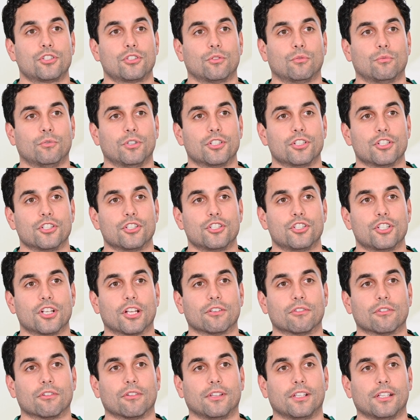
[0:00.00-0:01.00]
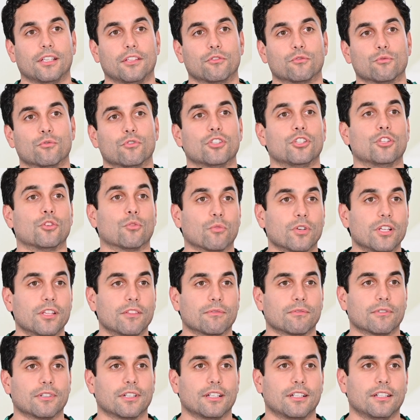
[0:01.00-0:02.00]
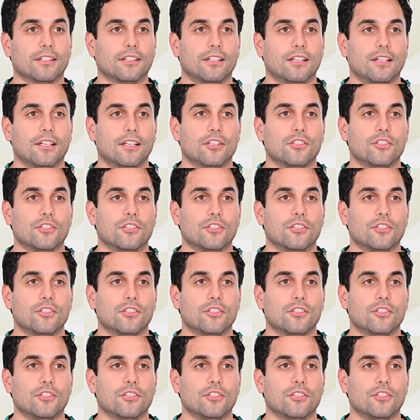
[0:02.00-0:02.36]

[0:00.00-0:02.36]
which is generally through the urethra.